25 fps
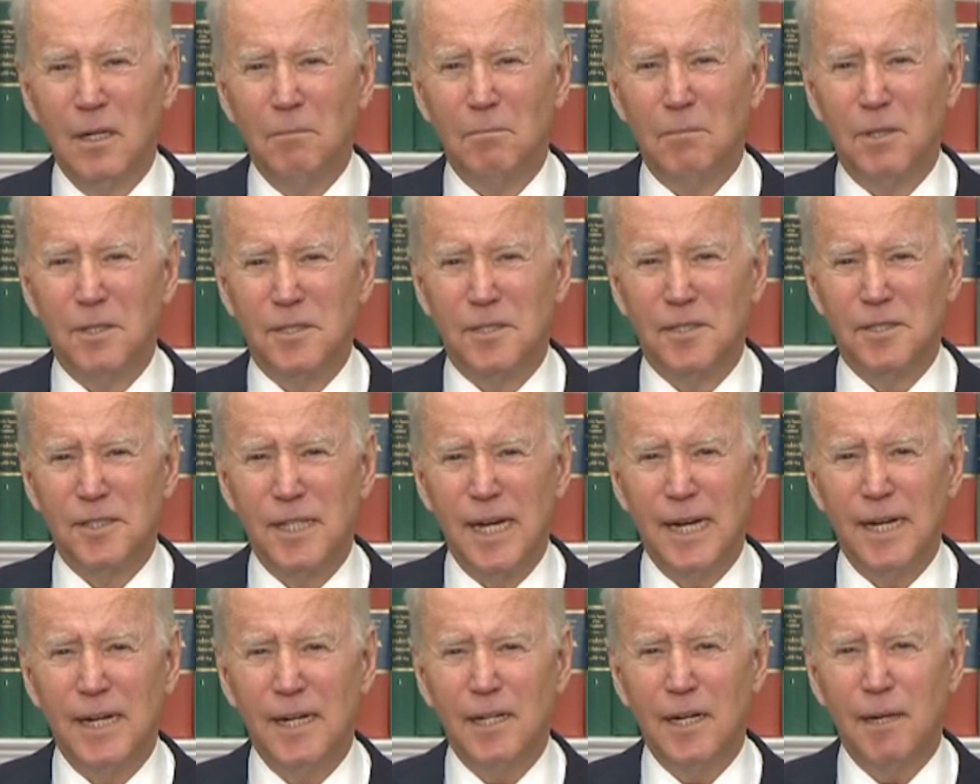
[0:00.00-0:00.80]
but
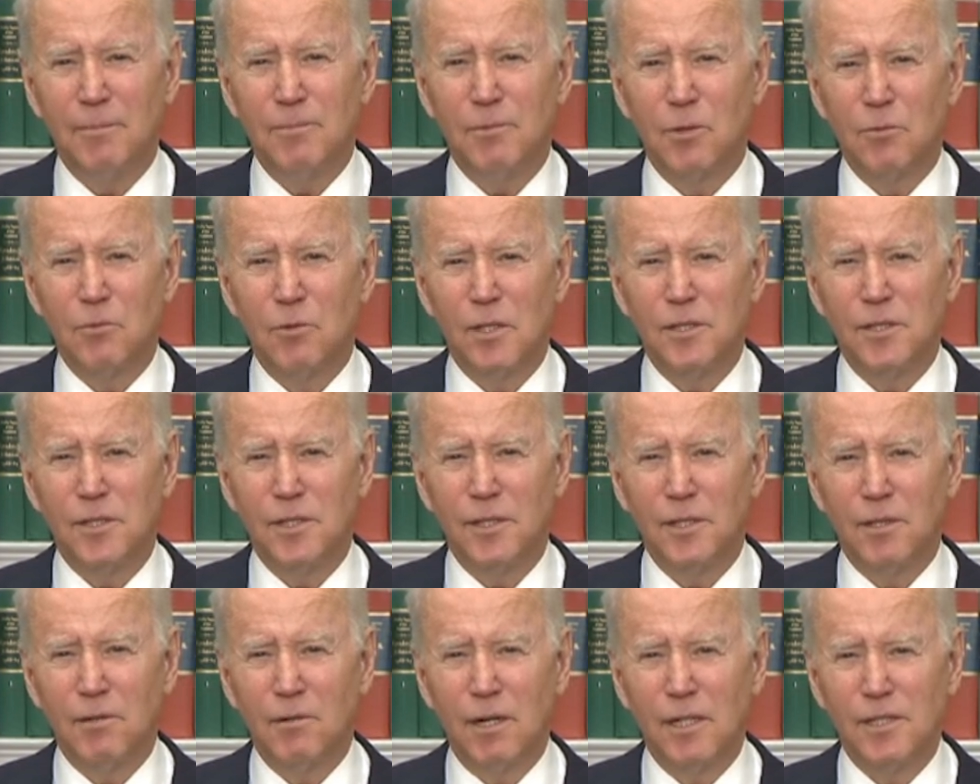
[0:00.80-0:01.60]
standing up to Russian
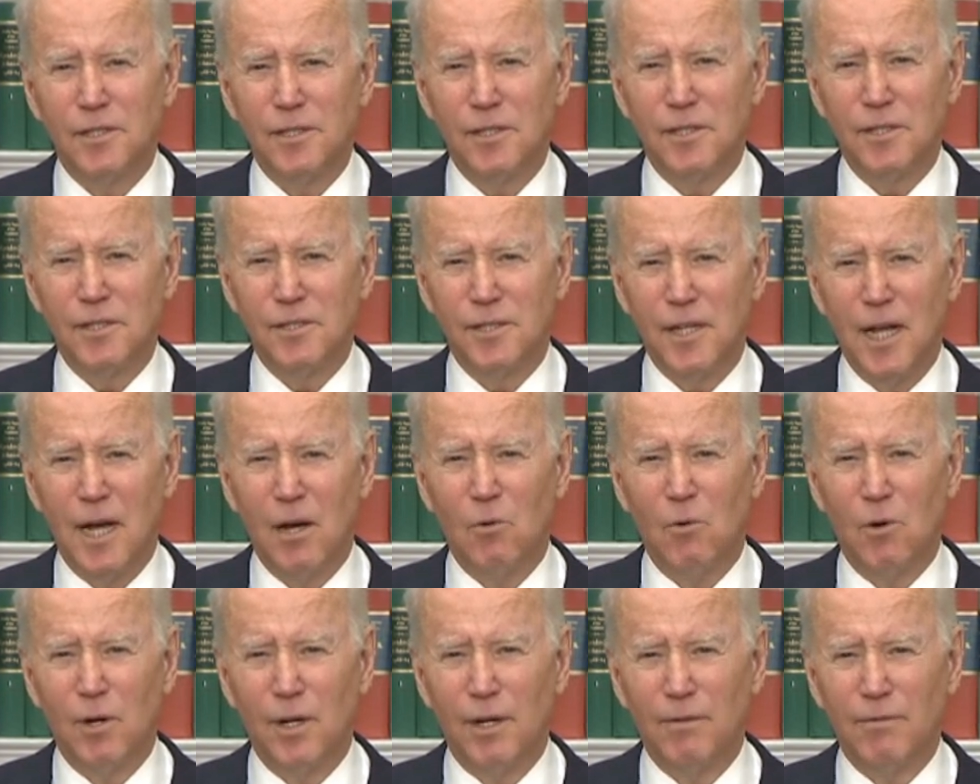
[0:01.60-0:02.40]
aggression is not
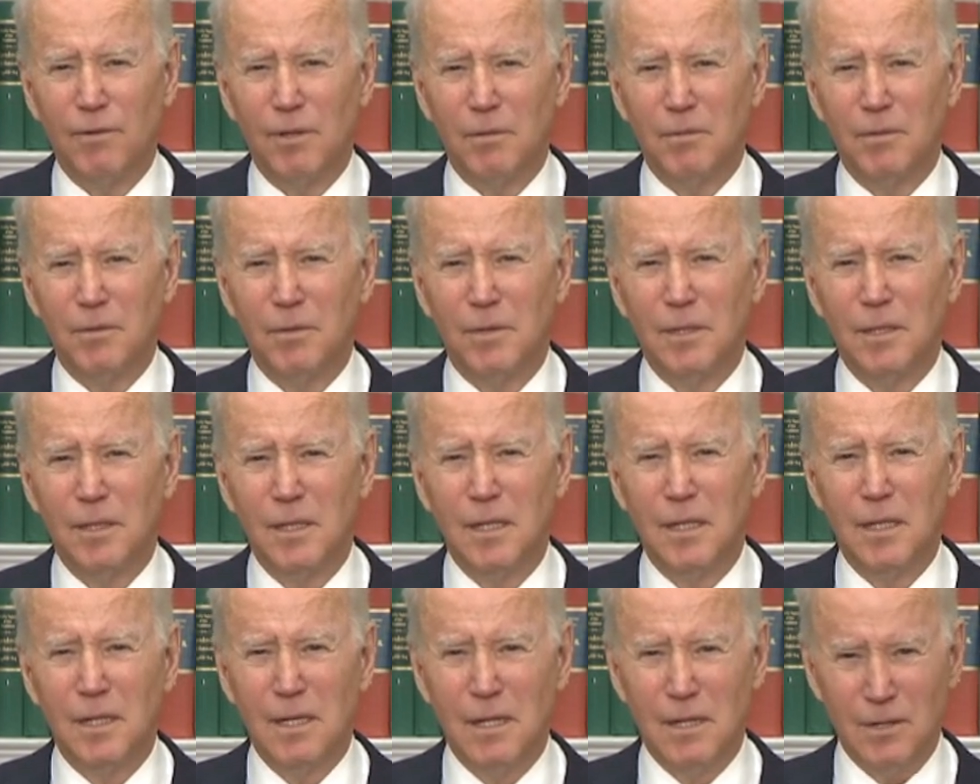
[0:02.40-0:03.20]
one of them.
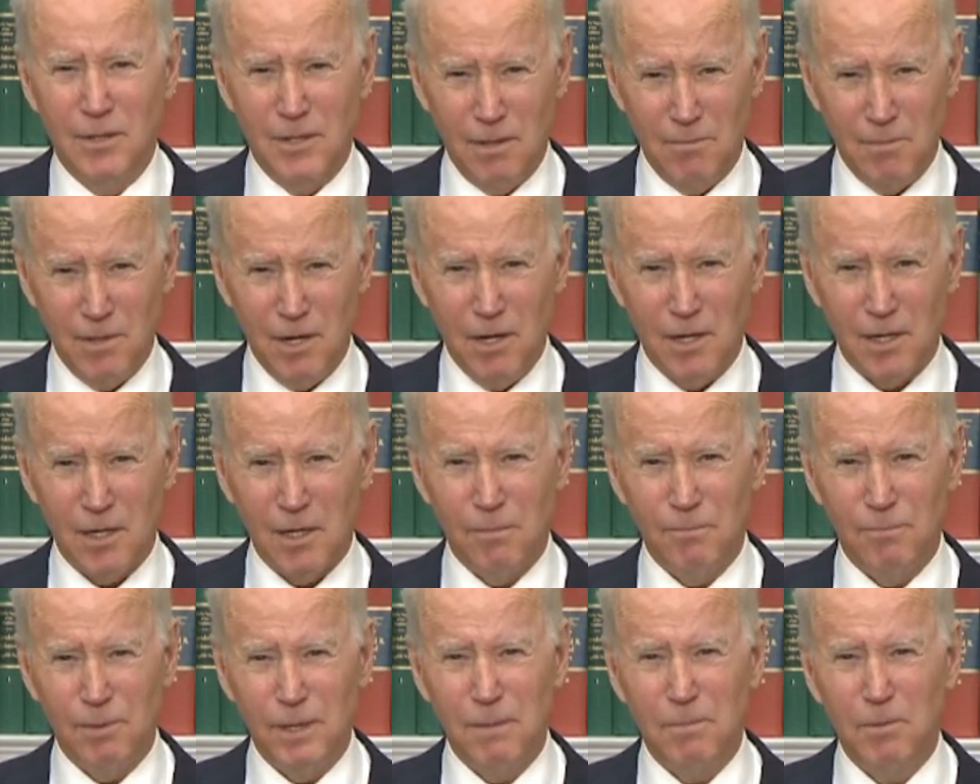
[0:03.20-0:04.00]
The
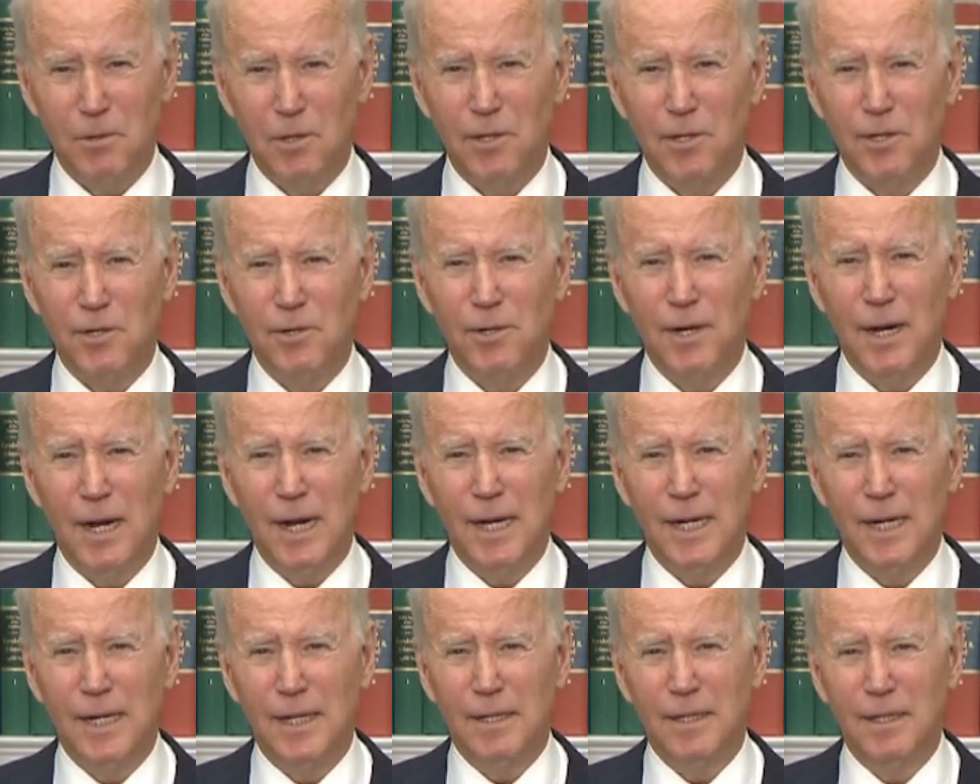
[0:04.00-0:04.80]
American people are
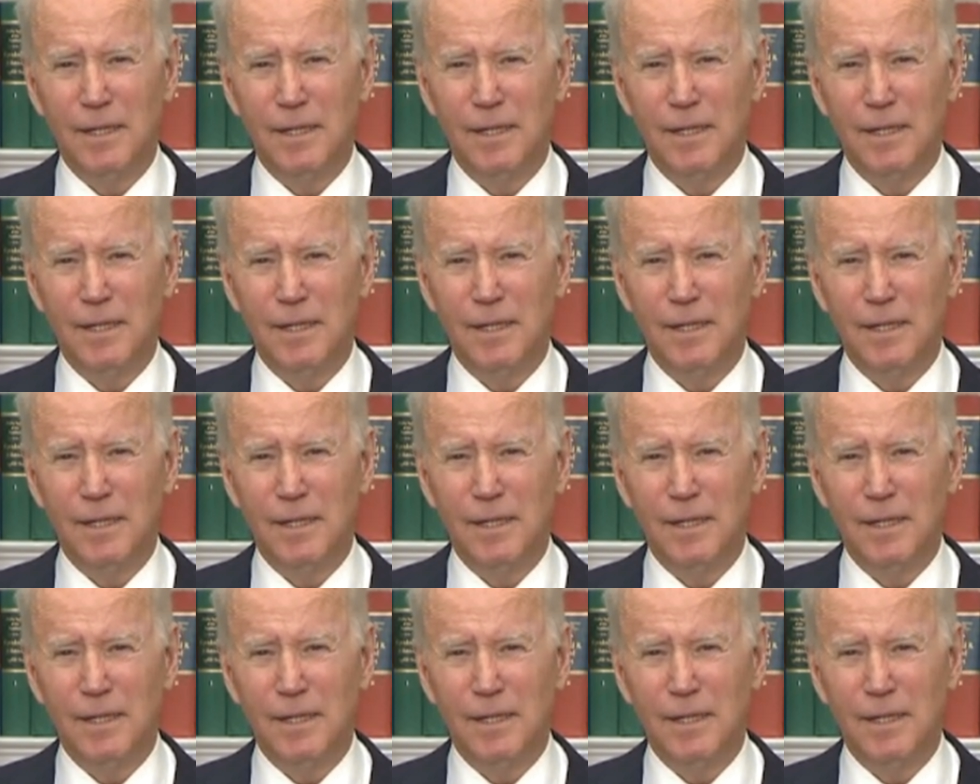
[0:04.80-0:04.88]
united.